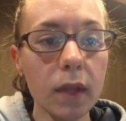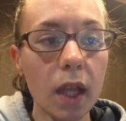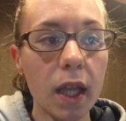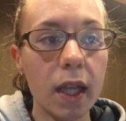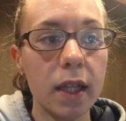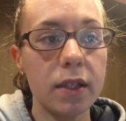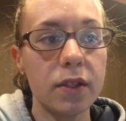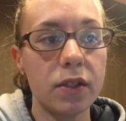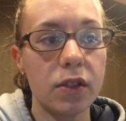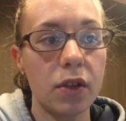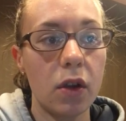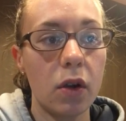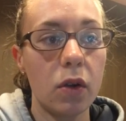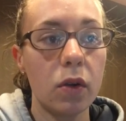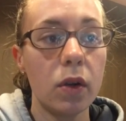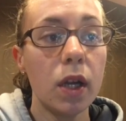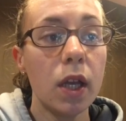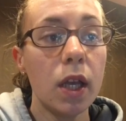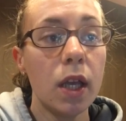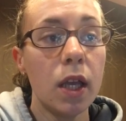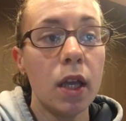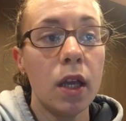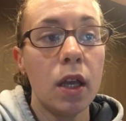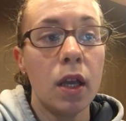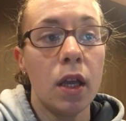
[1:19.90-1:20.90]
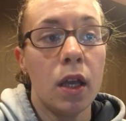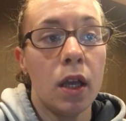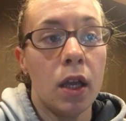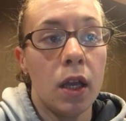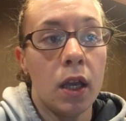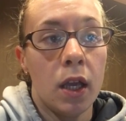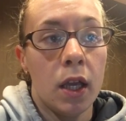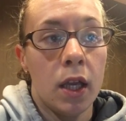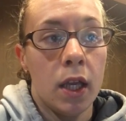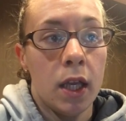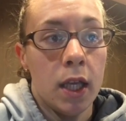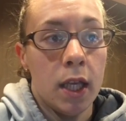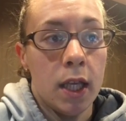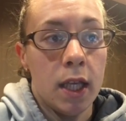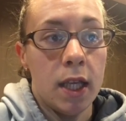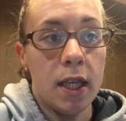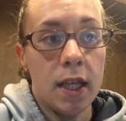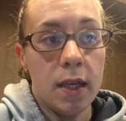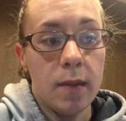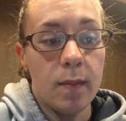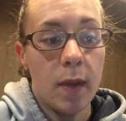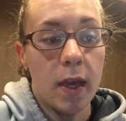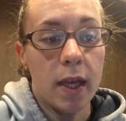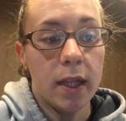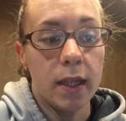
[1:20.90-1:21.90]
And so
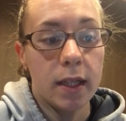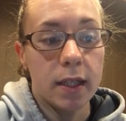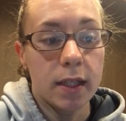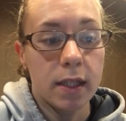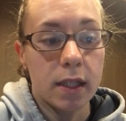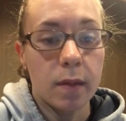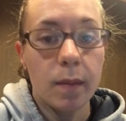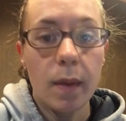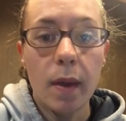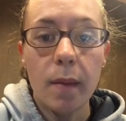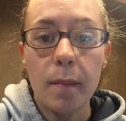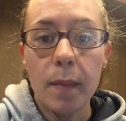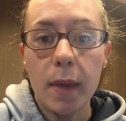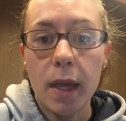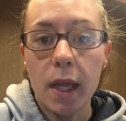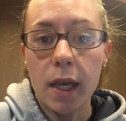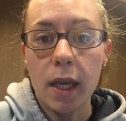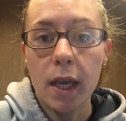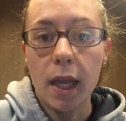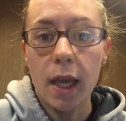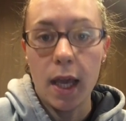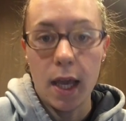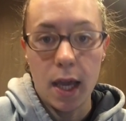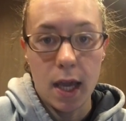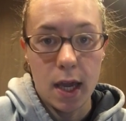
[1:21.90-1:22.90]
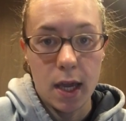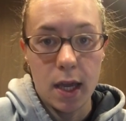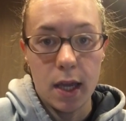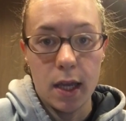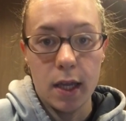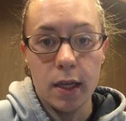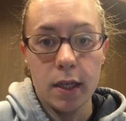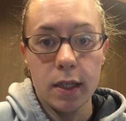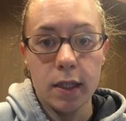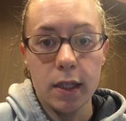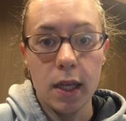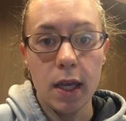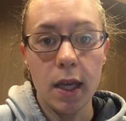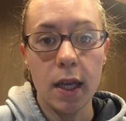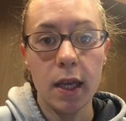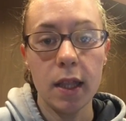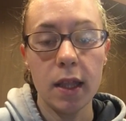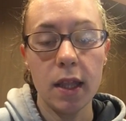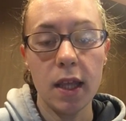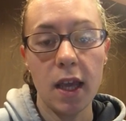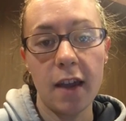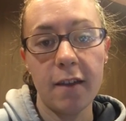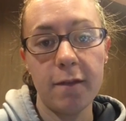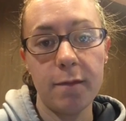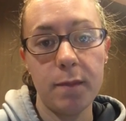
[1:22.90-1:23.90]
he made this commitment, and
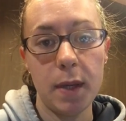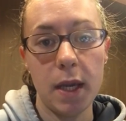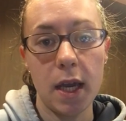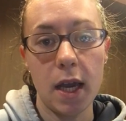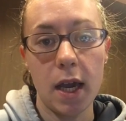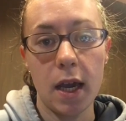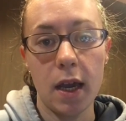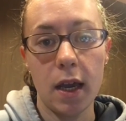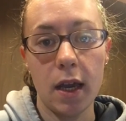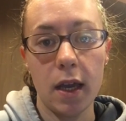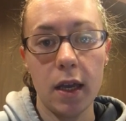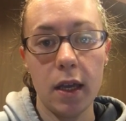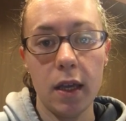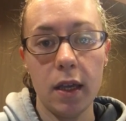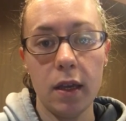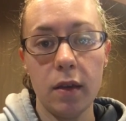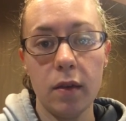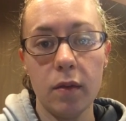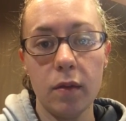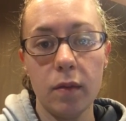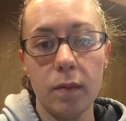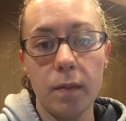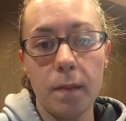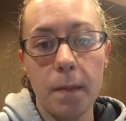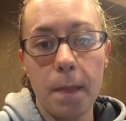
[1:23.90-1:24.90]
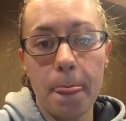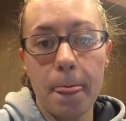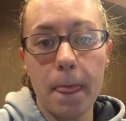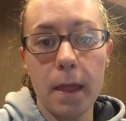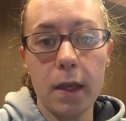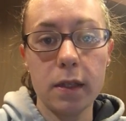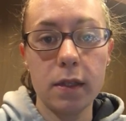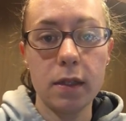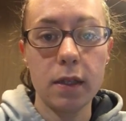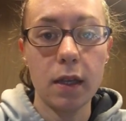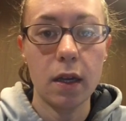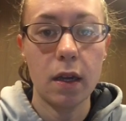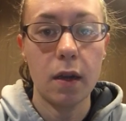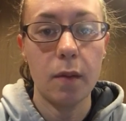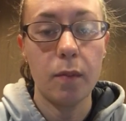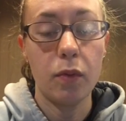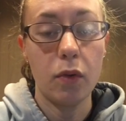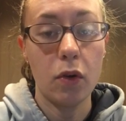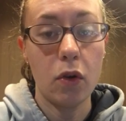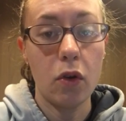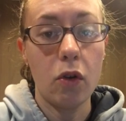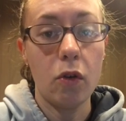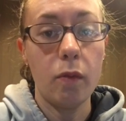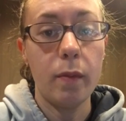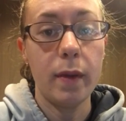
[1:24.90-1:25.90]
the FBI stuck a
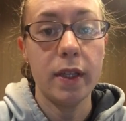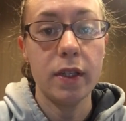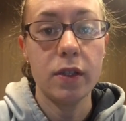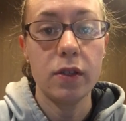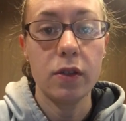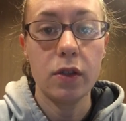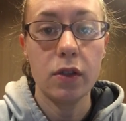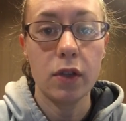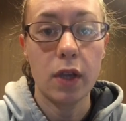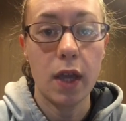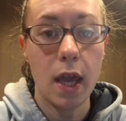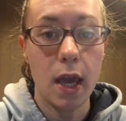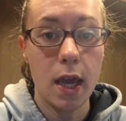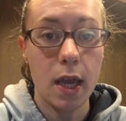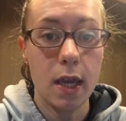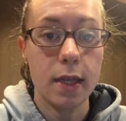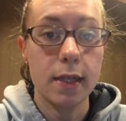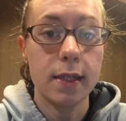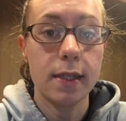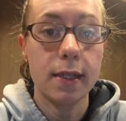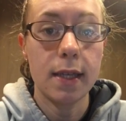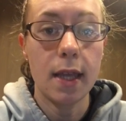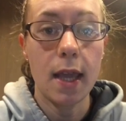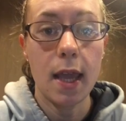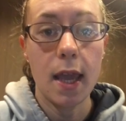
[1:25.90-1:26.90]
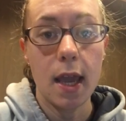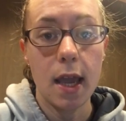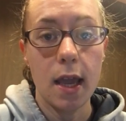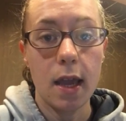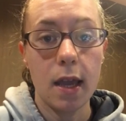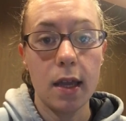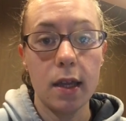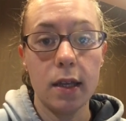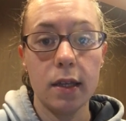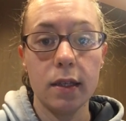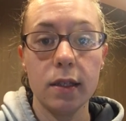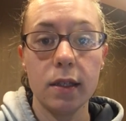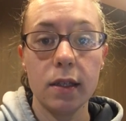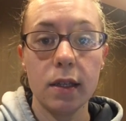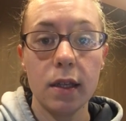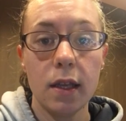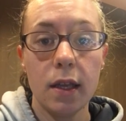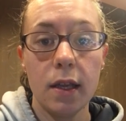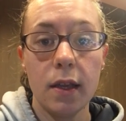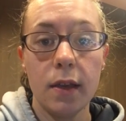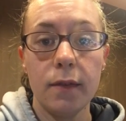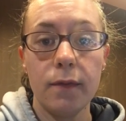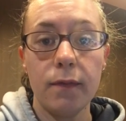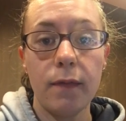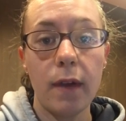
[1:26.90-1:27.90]
probe into the case and
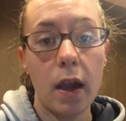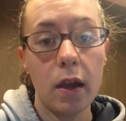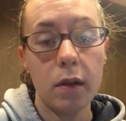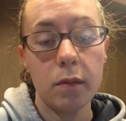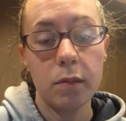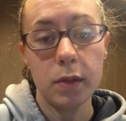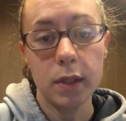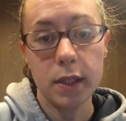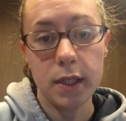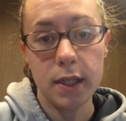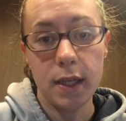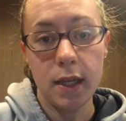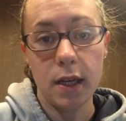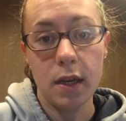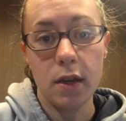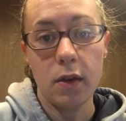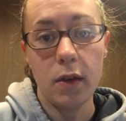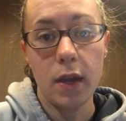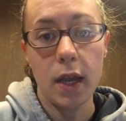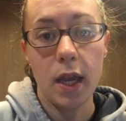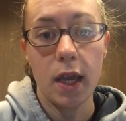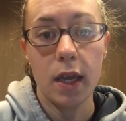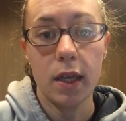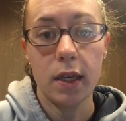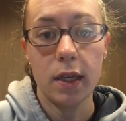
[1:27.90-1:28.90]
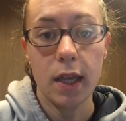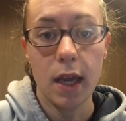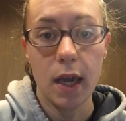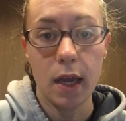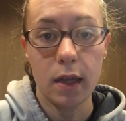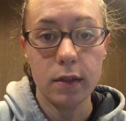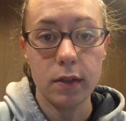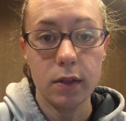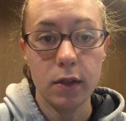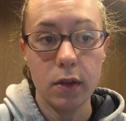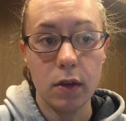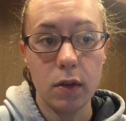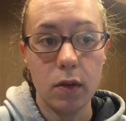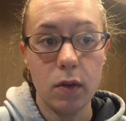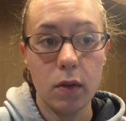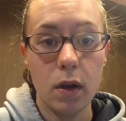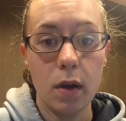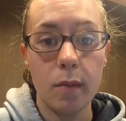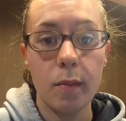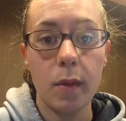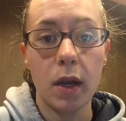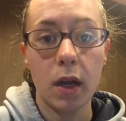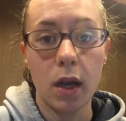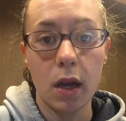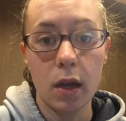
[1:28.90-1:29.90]
found Pitino and Gatto,
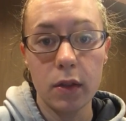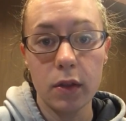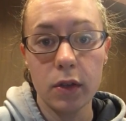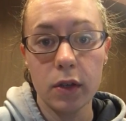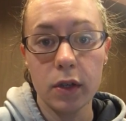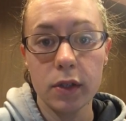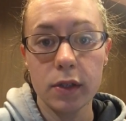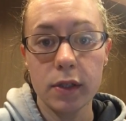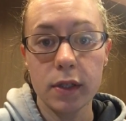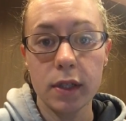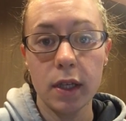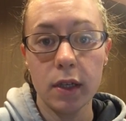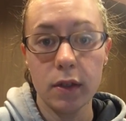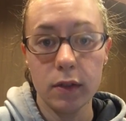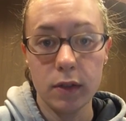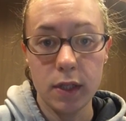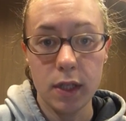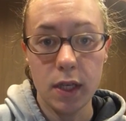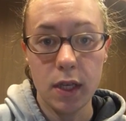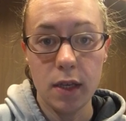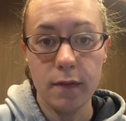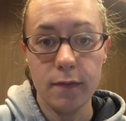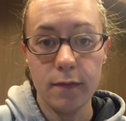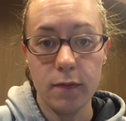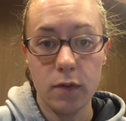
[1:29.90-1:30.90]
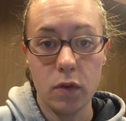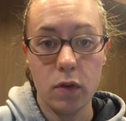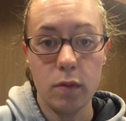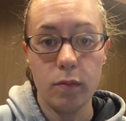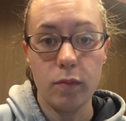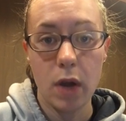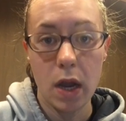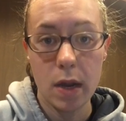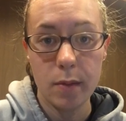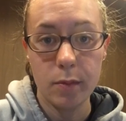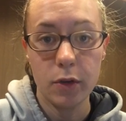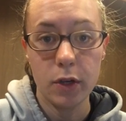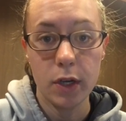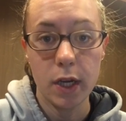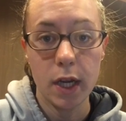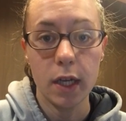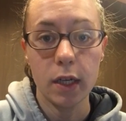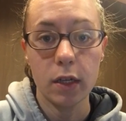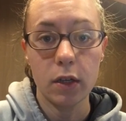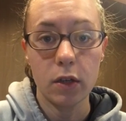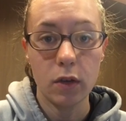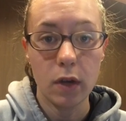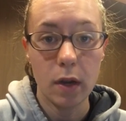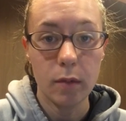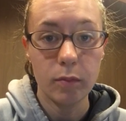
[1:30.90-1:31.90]
among others, guilty for bribery
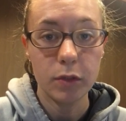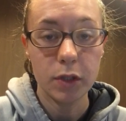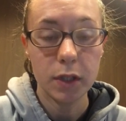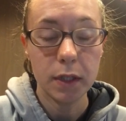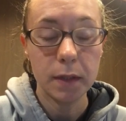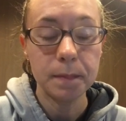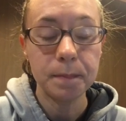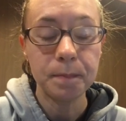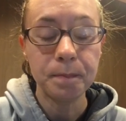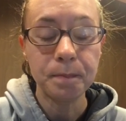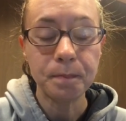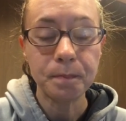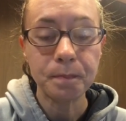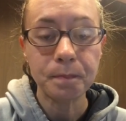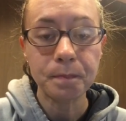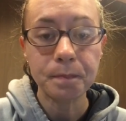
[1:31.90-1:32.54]
and corruption.